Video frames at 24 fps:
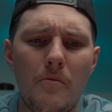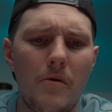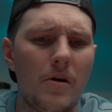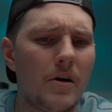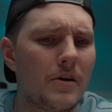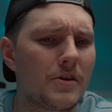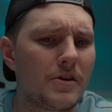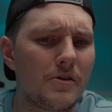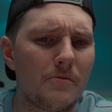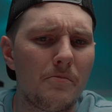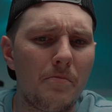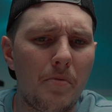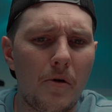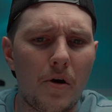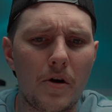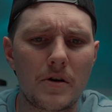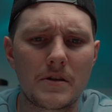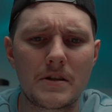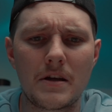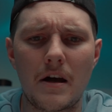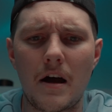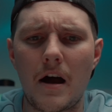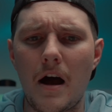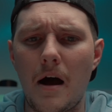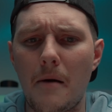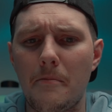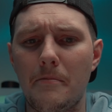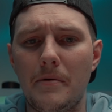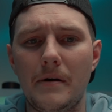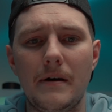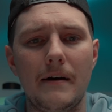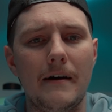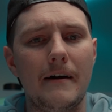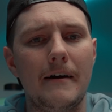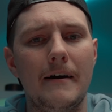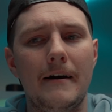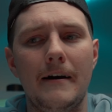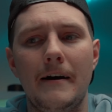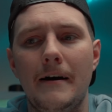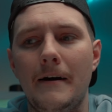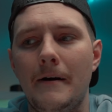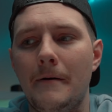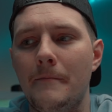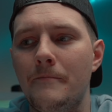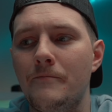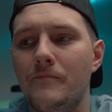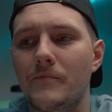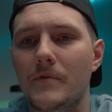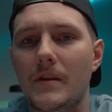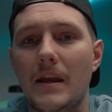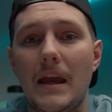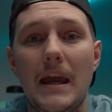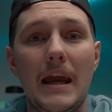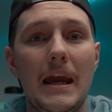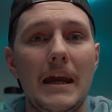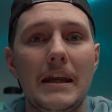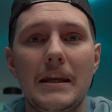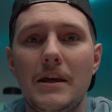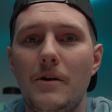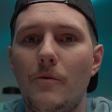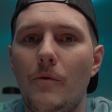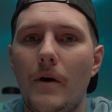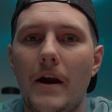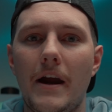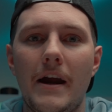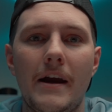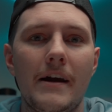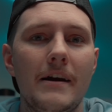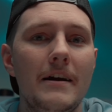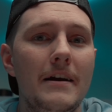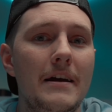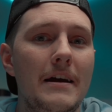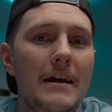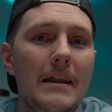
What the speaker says: on your bar top, anywhere.